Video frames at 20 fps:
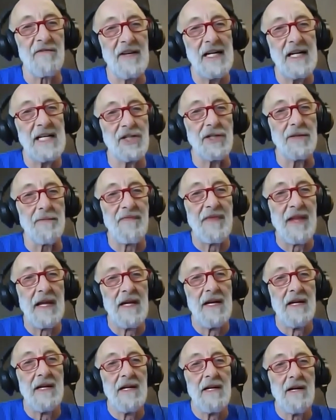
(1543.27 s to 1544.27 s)
fashion,
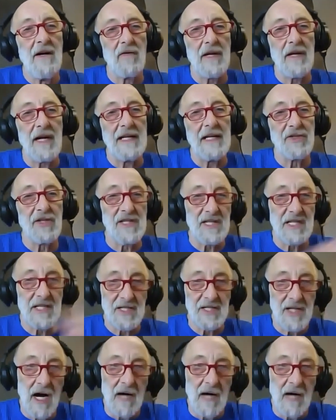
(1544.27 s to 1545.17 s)
okay? Just as